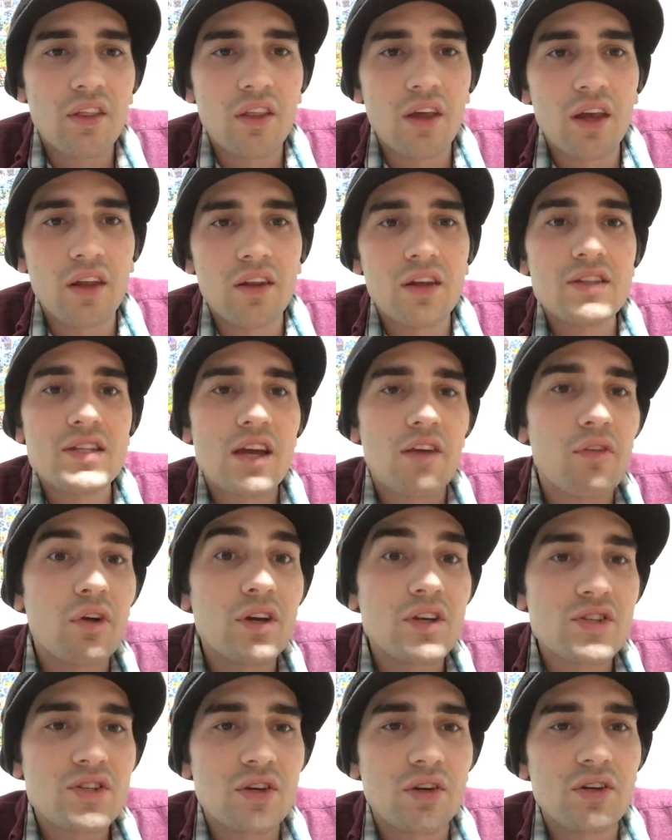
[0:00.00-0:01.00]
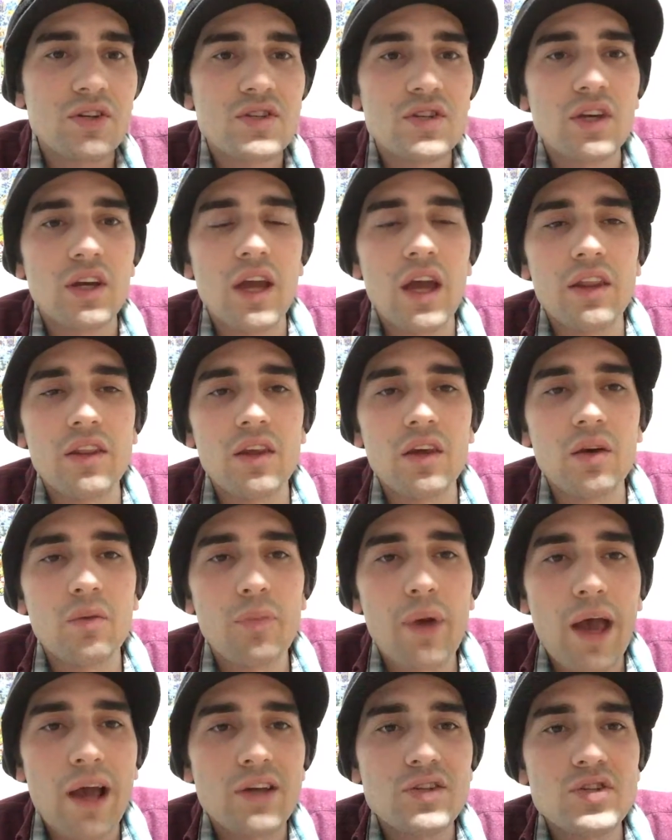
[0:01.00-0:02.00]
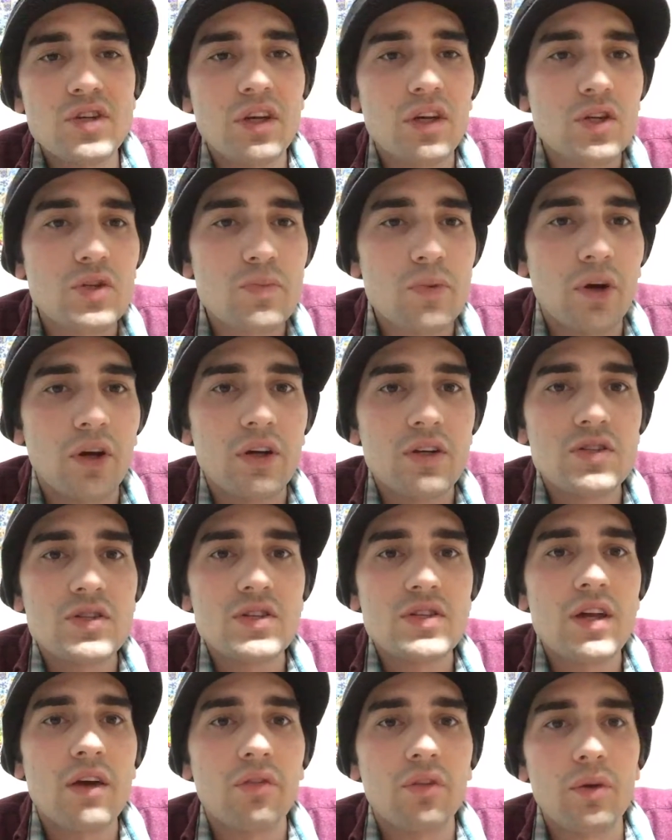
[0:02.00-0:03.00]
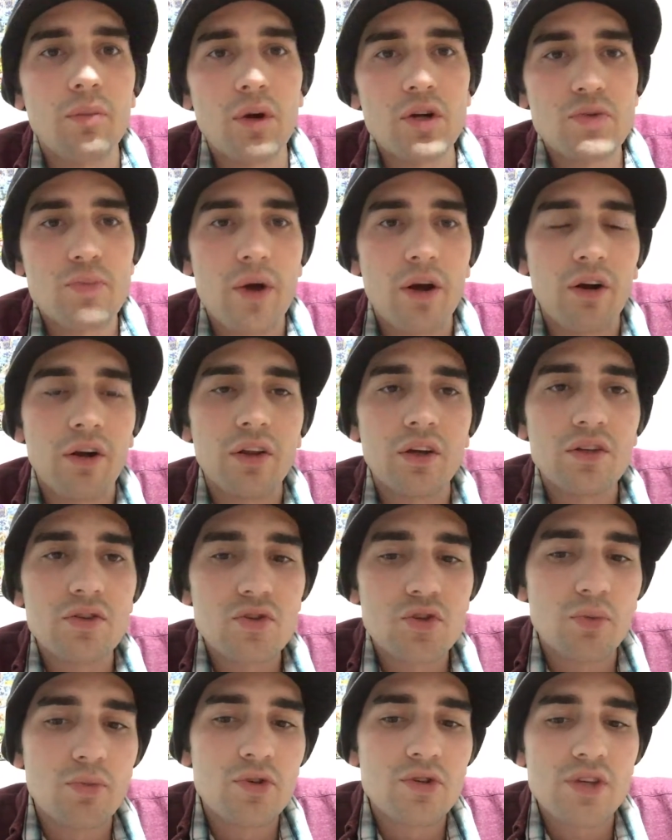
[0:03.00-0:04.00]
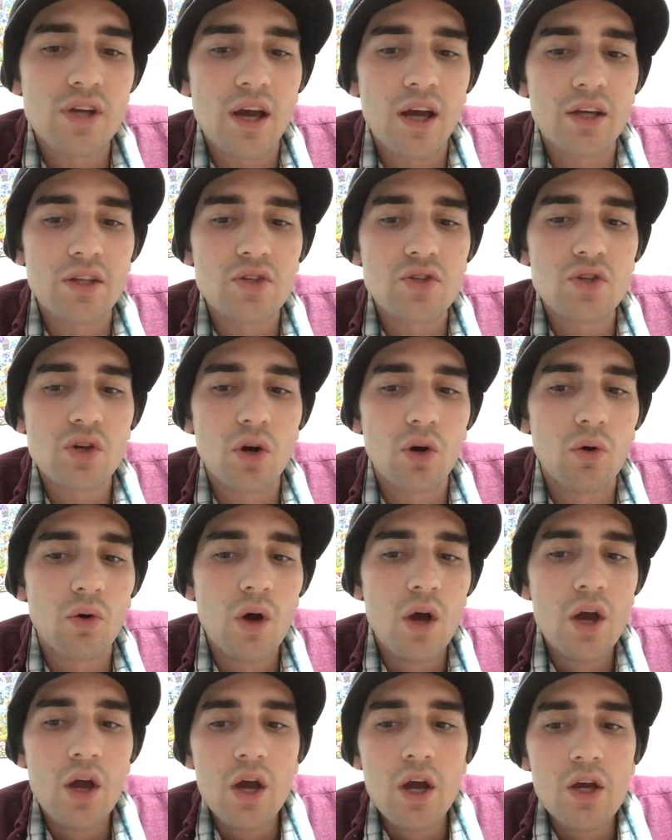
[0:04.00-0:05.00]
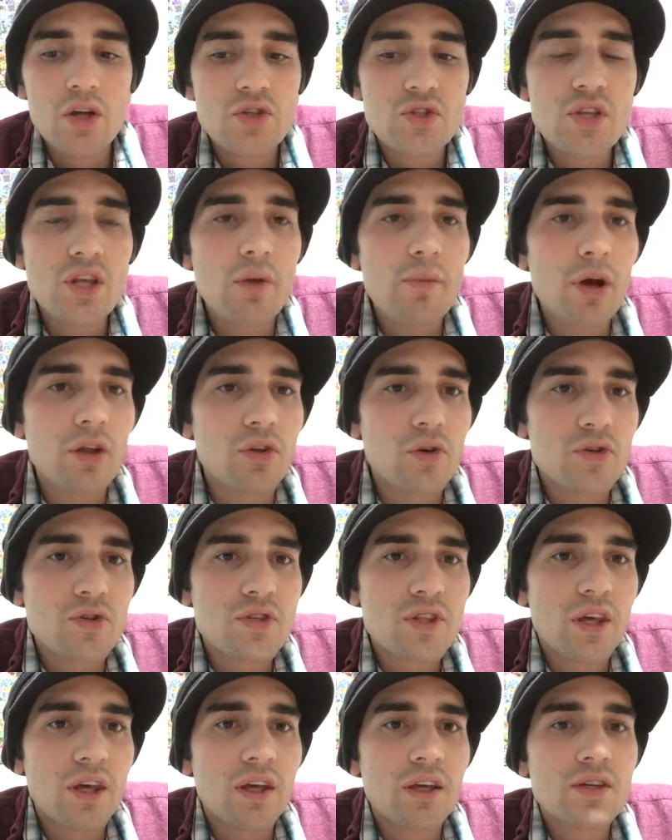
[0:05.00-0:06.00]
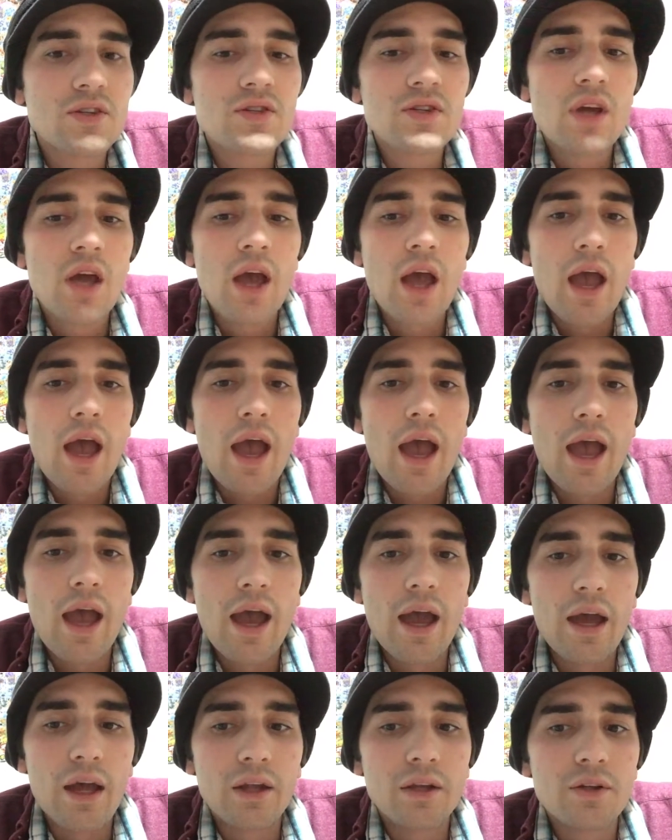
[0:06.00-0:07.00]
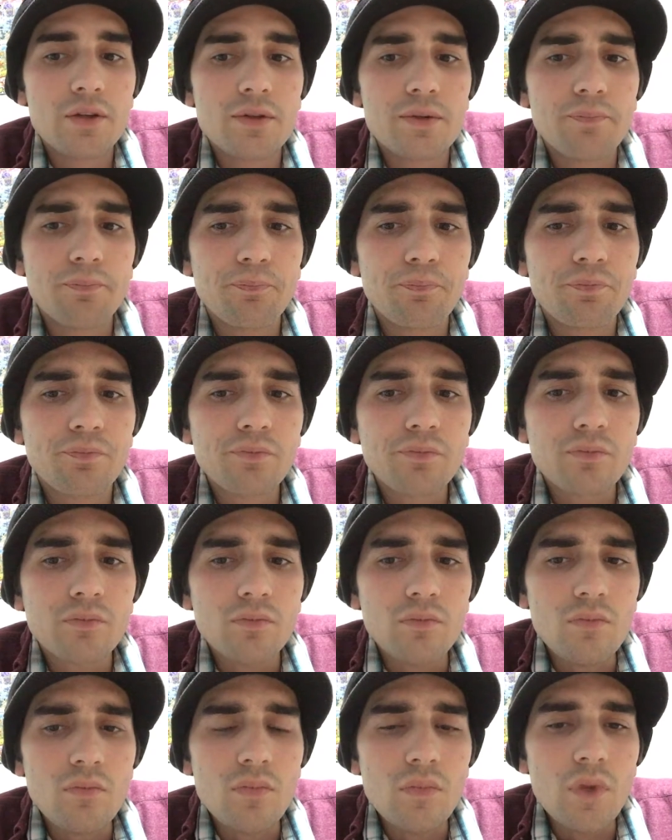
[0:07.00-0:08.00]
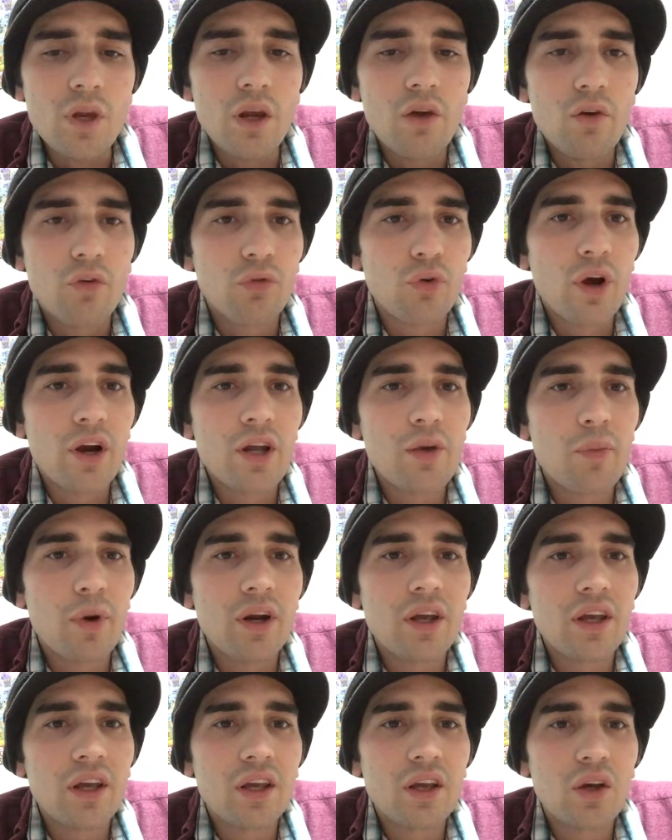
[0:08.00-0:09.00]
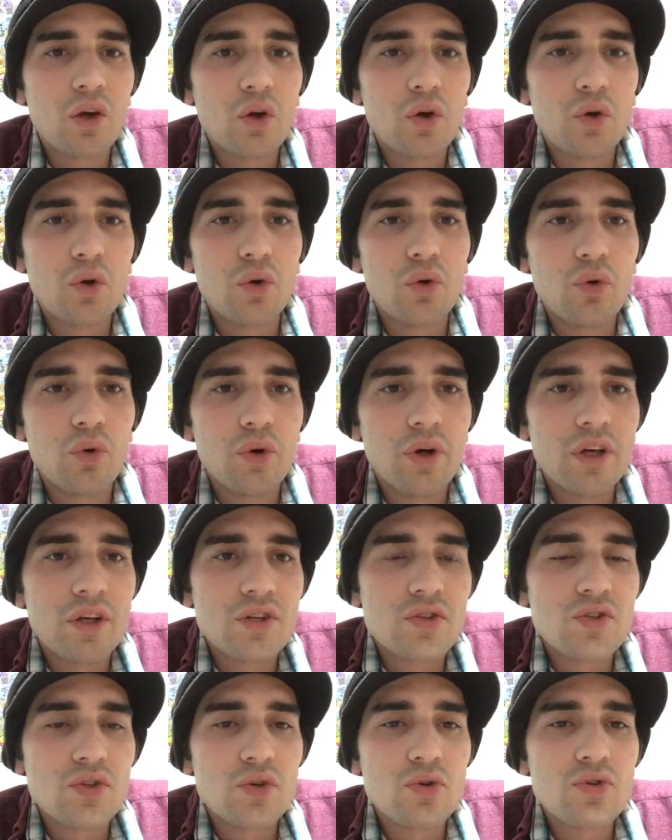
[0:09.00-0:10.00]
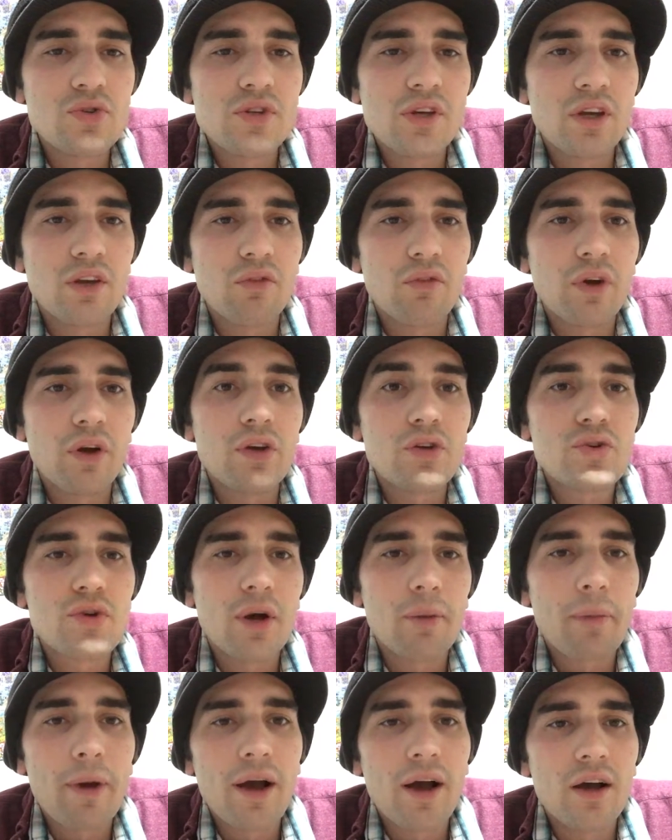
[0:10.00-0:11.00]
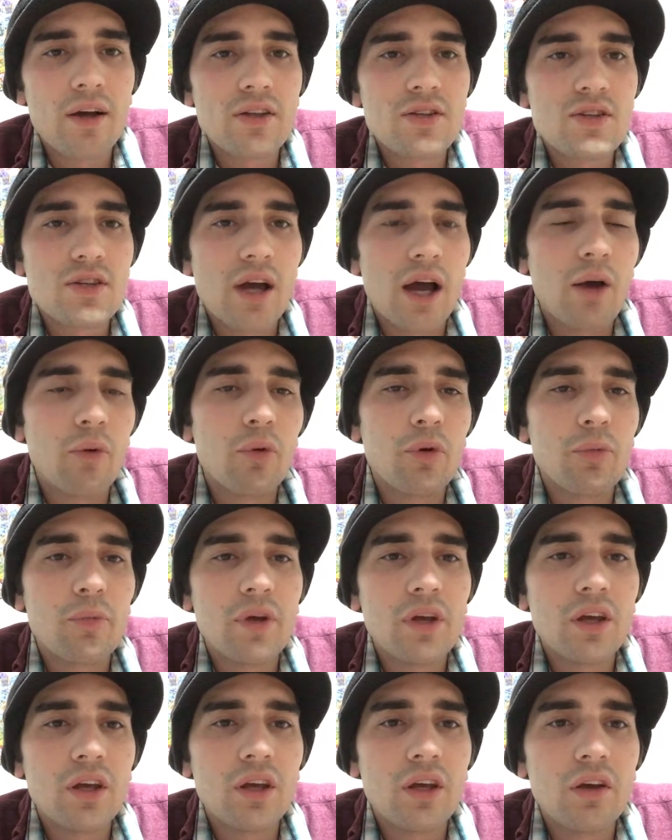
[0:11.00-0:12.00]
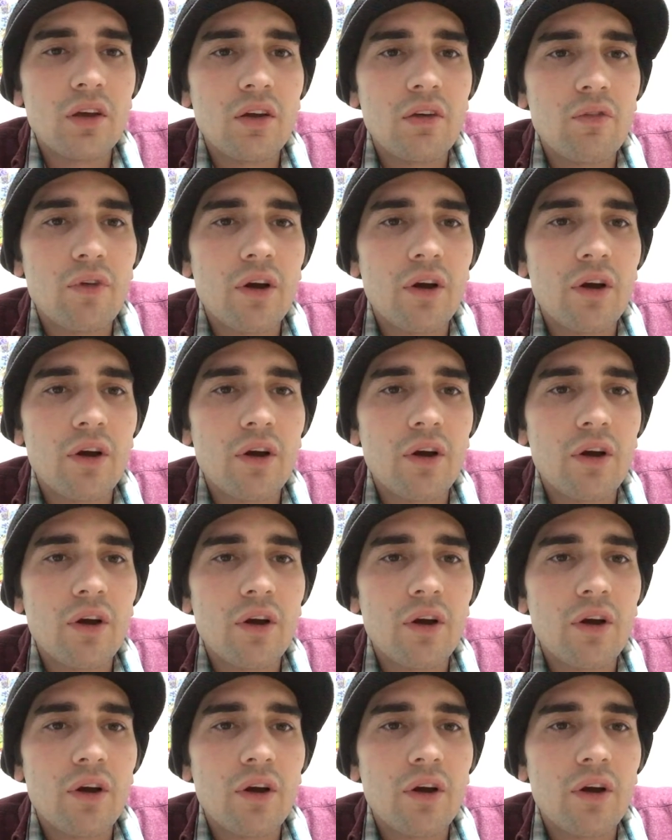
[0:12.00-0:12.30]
that they take very seriously, and the packaging experience is definitely much better on the consumer side. So just think about those things. And For anybody who is using various tripods, I would be